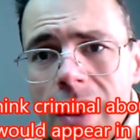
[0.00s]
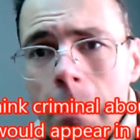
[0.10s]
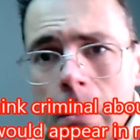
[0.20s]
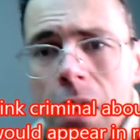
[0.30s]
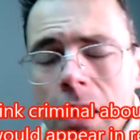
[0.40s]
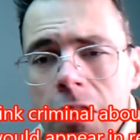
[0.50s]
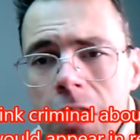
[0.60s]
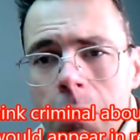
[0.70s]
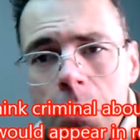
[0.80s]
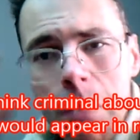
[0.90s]
them
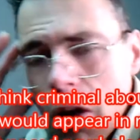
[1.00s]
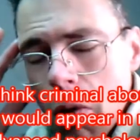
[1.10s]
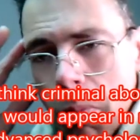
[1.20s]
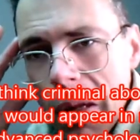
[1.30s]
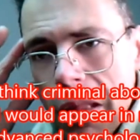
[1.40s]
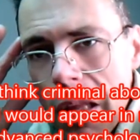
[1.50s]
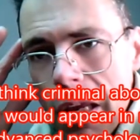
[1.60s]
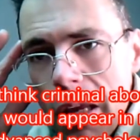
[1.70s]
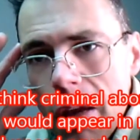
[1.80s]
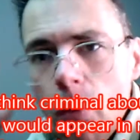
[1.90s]
that would be
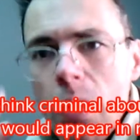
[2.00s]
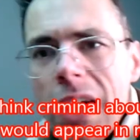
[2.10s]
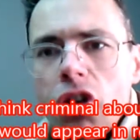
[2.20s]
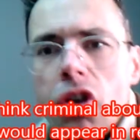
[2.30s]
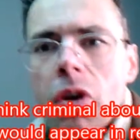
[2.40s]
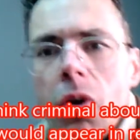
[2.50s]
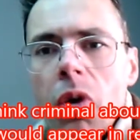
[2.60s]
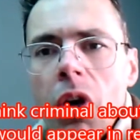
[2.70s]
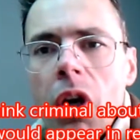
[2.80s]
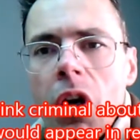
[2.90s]
completely
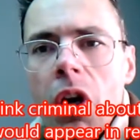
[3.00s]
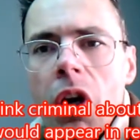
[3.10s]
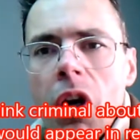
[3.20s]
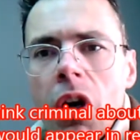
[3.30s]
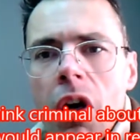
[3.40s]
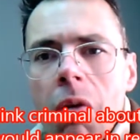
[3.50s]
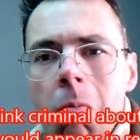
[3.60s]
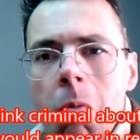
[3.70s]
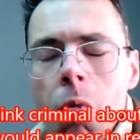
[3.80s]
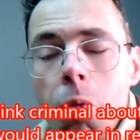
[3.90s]
irrational
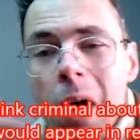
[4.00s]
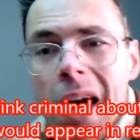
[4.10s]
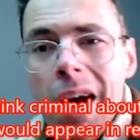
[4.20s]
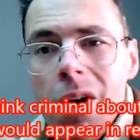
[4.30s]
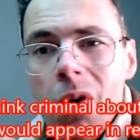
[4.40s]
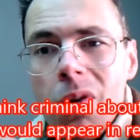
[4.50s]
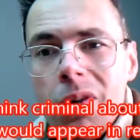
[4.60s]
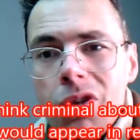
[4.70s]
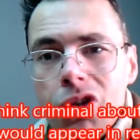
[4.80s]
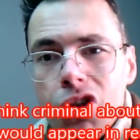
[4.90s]

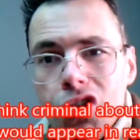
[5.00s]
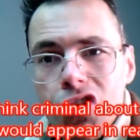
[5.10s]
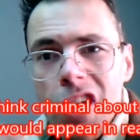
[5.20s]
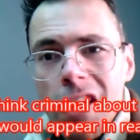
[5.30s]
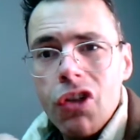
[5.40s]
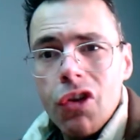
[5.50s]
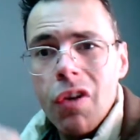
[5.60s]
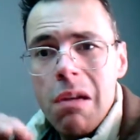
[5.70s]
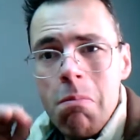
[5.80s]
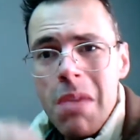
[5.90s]
while
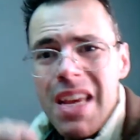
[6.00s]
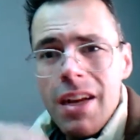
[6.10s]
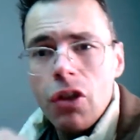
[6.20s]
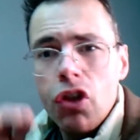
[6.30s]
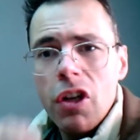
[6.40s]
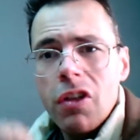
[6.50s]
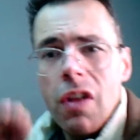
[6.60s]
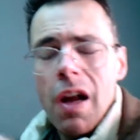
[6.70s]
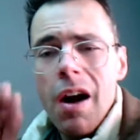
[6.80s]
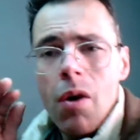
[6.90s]
gesturing me
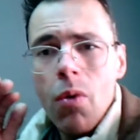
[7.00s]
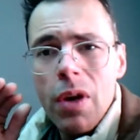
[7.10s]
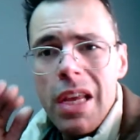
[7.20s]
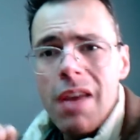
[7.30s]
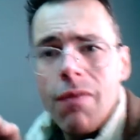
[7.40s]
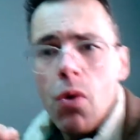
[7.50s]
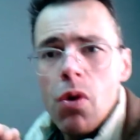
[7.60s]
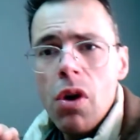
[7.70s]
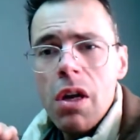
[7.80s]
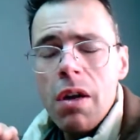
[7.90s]
just how
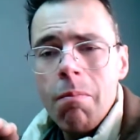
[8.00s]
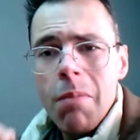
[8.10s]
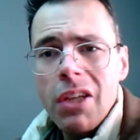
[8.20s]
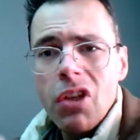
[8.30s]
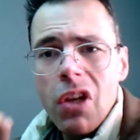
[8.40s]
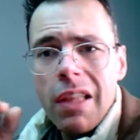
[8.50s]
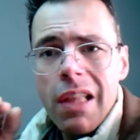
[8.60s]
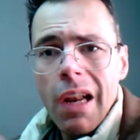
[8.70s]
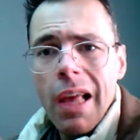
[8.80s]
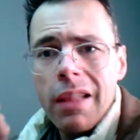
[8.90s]
evil basically
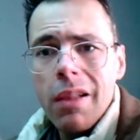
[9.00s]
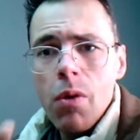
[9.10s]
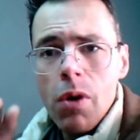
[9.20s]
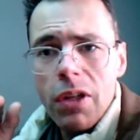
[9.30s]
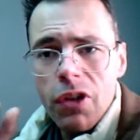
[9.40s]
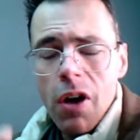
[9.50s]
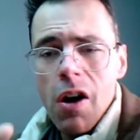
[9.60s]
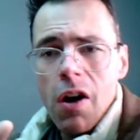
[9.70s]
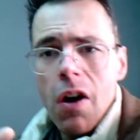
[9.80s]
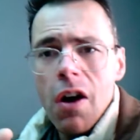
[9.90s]
the landlords
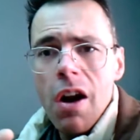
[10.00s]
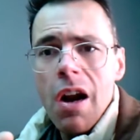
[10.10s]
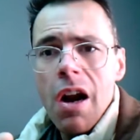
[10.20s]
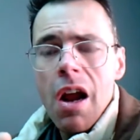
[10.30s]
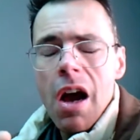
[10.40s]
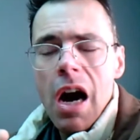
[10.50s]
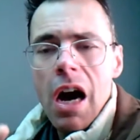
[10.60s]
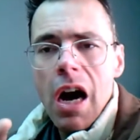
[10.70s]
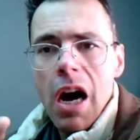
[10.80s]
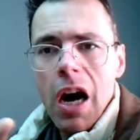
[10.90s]
are
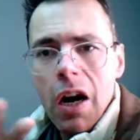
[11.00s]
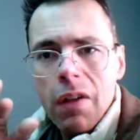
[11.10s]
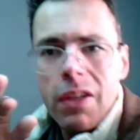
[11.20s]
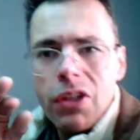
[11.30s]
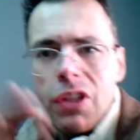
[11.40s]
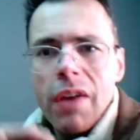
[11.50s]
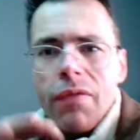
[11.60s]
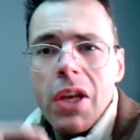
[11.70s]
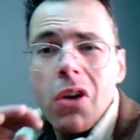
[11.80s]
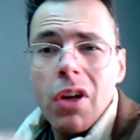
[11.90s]
uh, the
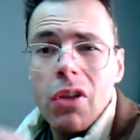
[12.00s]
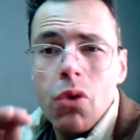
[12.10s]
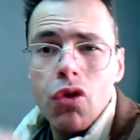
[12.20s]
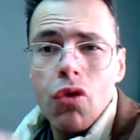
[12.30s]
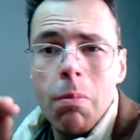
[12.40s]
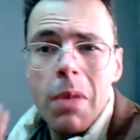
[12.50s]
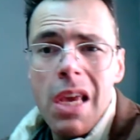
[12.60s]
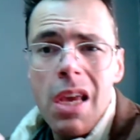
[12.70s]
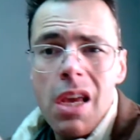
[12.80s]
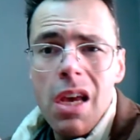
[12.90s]
stuff they're gonna do to
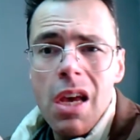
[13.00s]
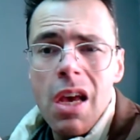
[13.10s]
me